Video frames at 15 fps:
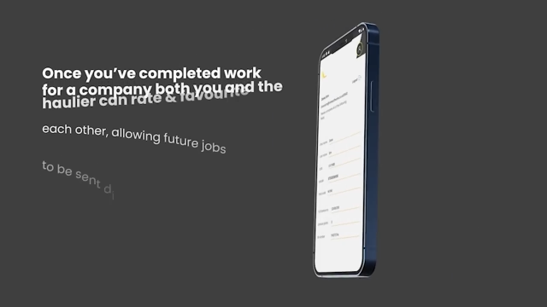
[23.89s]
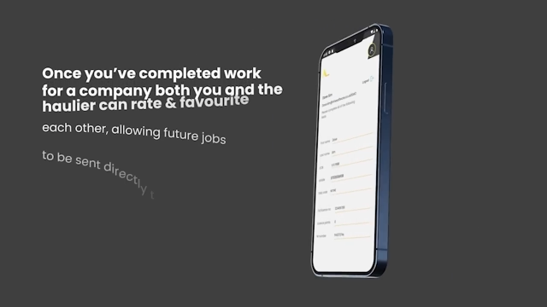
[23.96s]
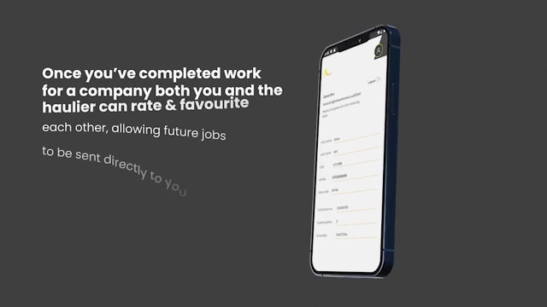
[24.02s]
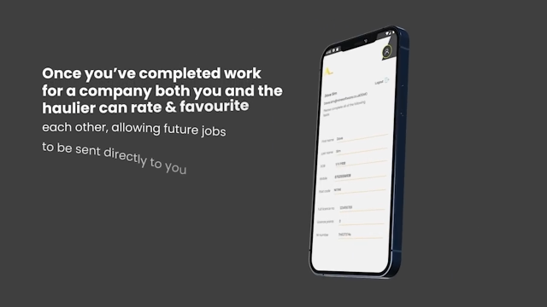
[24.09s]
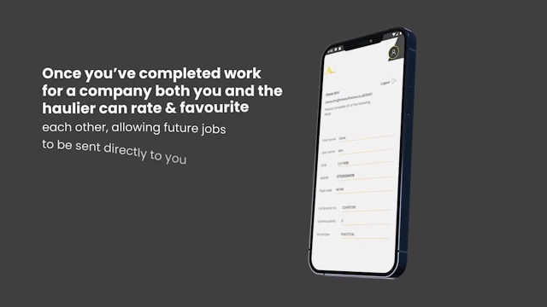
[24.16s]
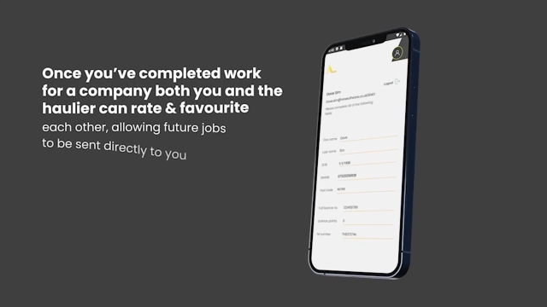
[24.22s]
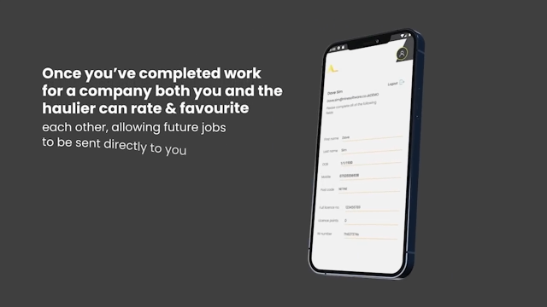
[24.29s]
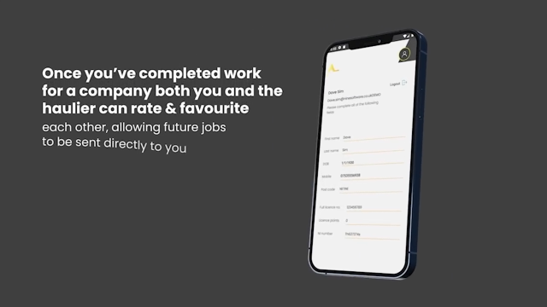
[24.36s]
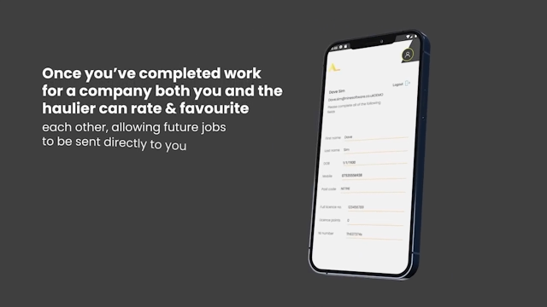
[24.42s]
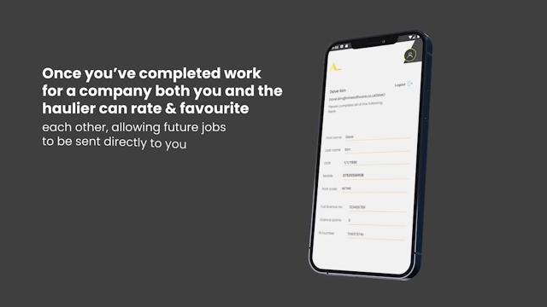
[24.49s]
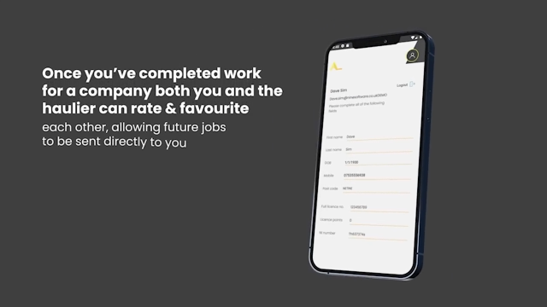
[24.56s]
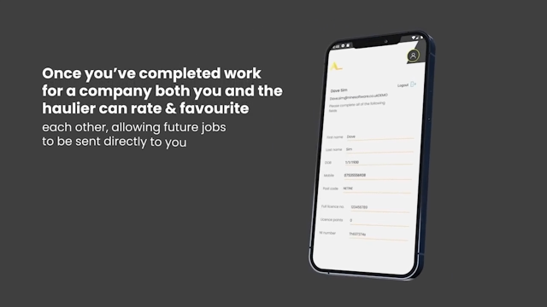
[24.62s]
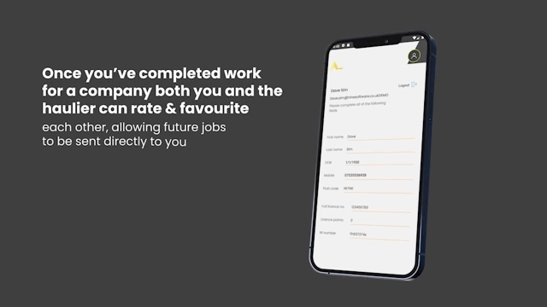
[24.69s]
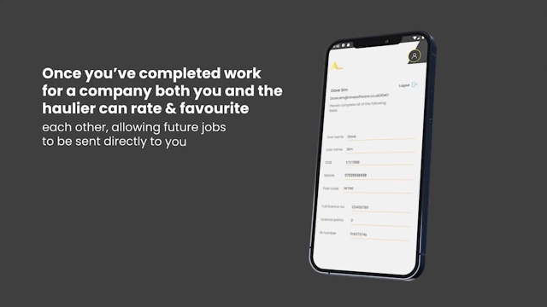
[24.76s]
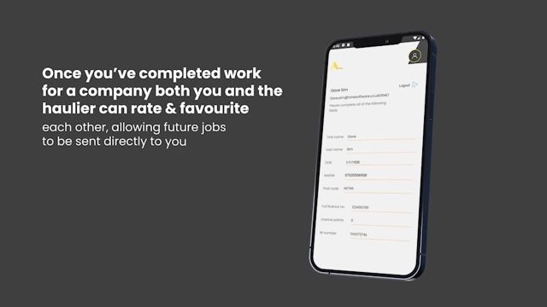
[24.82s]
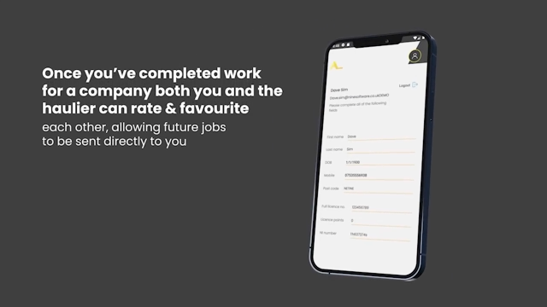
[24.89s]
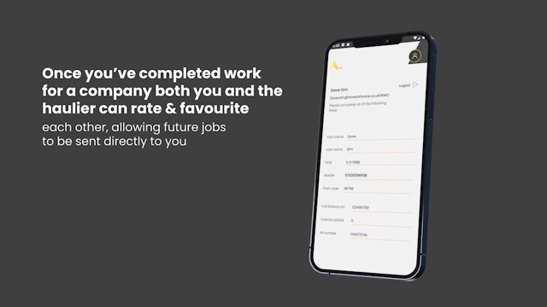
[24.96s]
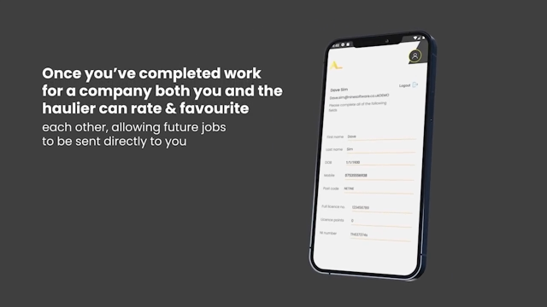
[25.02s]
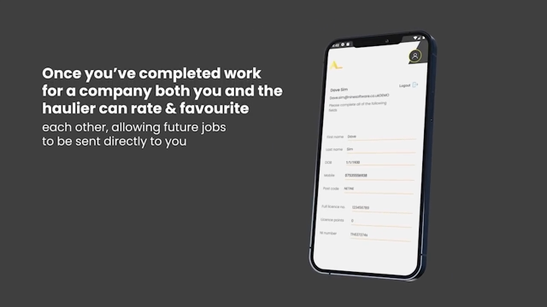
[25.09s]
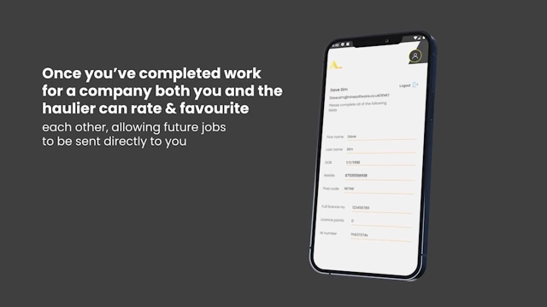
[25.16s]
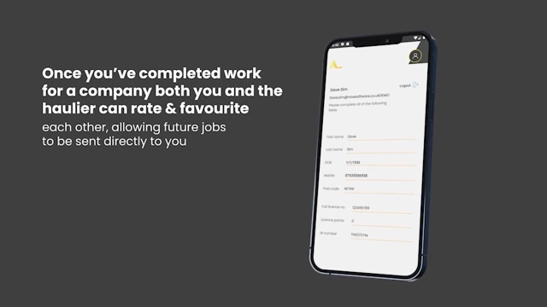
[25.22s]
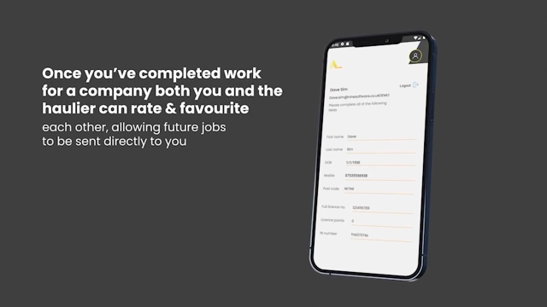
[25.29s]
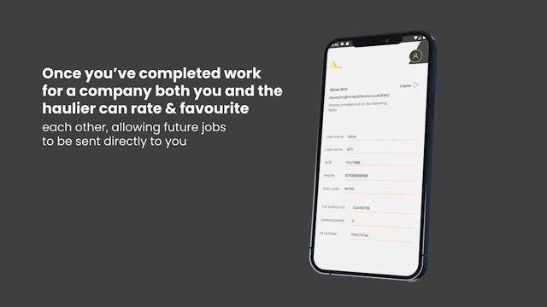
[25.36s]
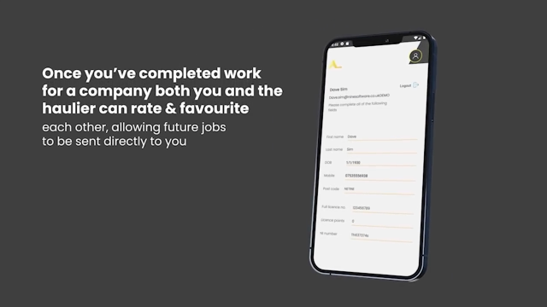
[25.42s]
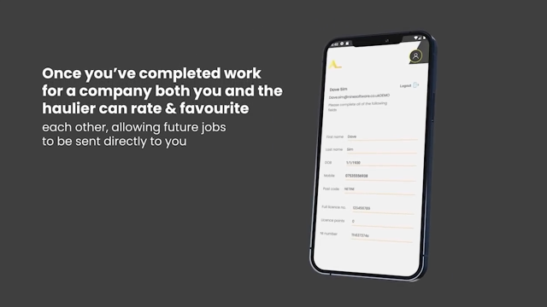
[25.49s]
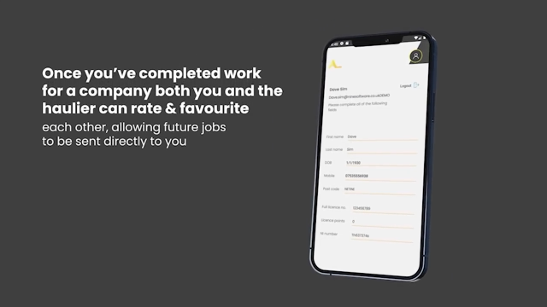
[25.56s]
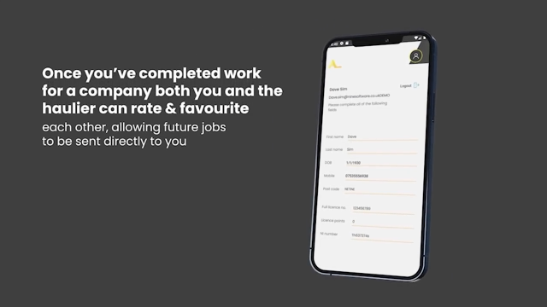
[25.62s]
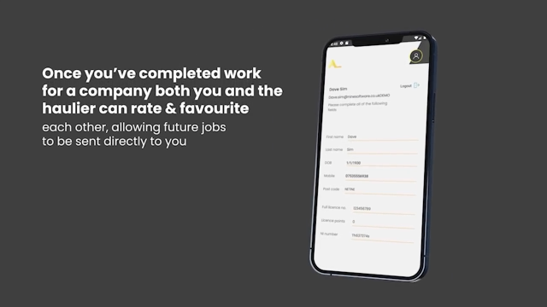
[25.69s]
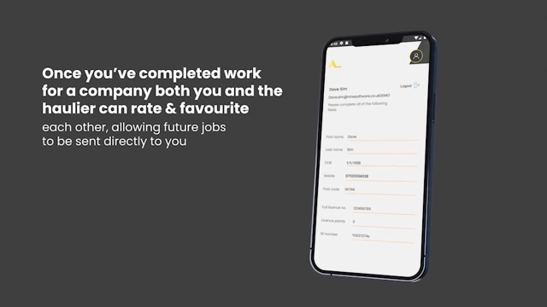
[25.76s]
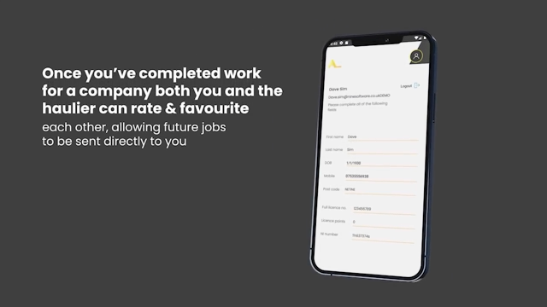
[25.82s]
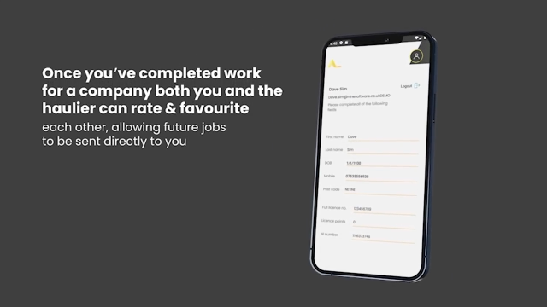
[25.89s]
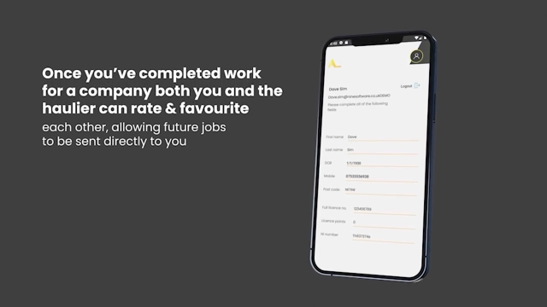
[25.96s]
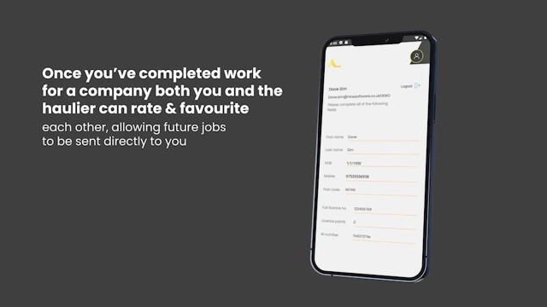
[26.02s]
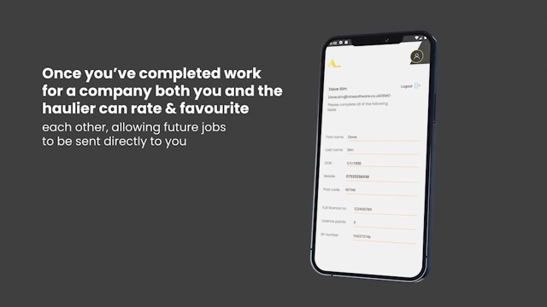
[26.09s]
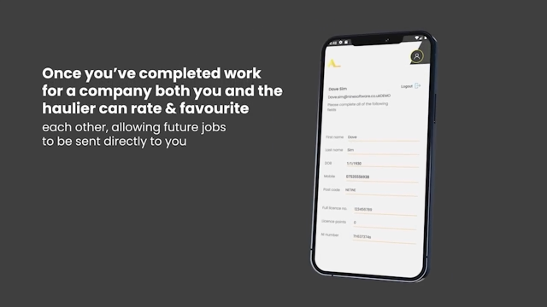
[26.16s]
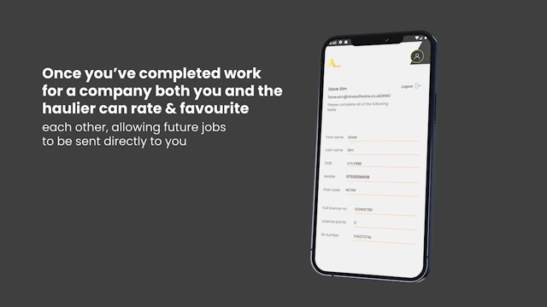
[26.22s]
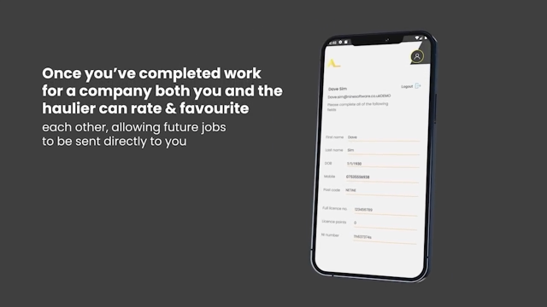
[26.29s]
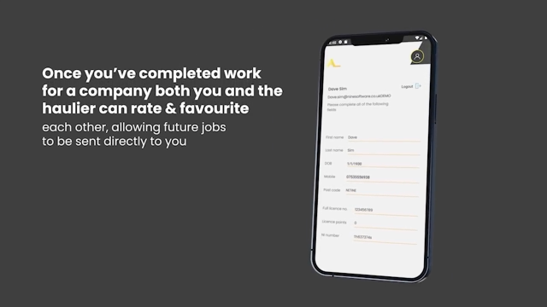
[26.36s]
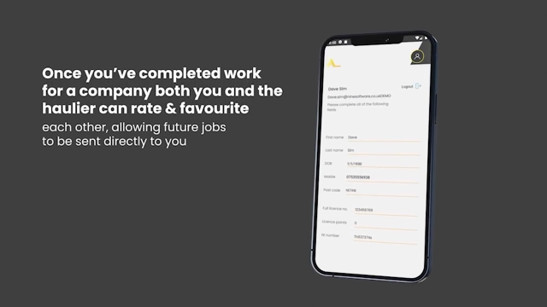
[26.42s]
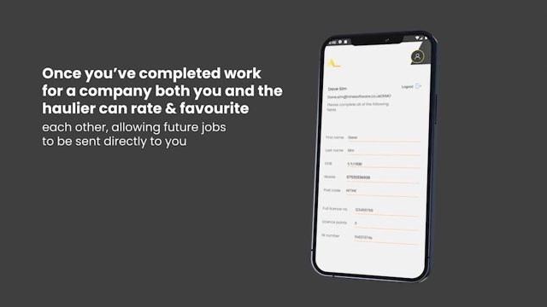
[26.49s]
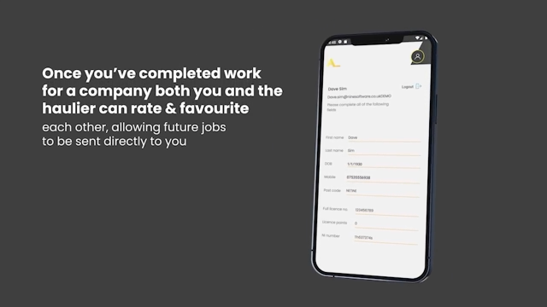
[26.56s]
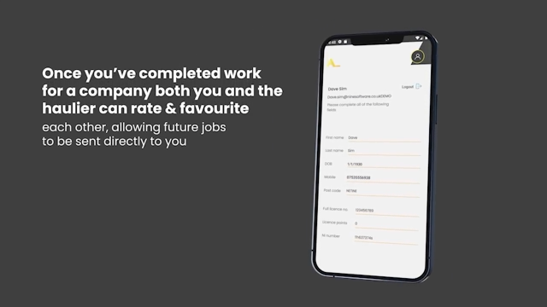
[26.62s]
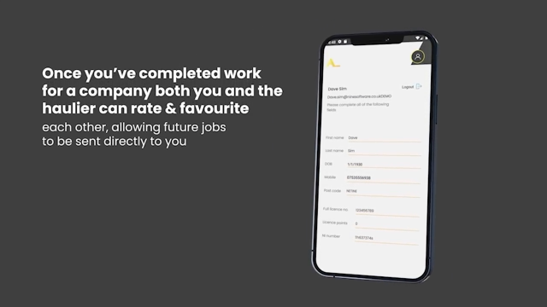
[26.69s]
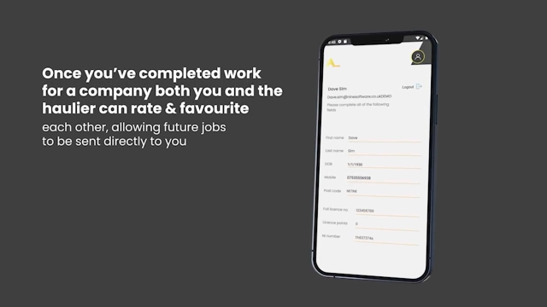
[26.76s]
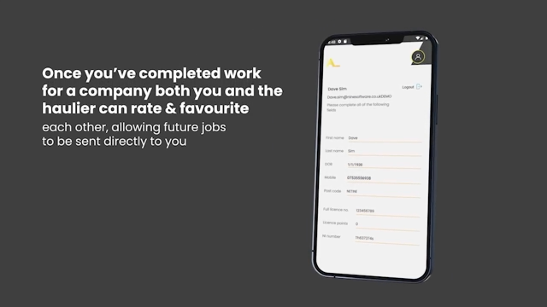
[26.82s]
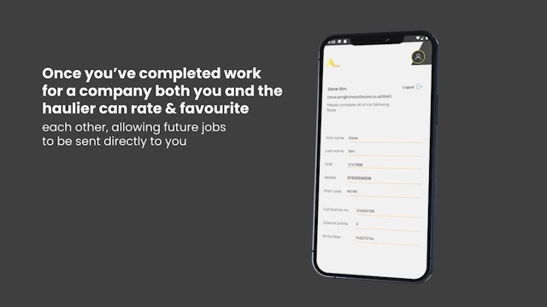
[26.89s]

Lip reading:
Nobody's mouth can be seen.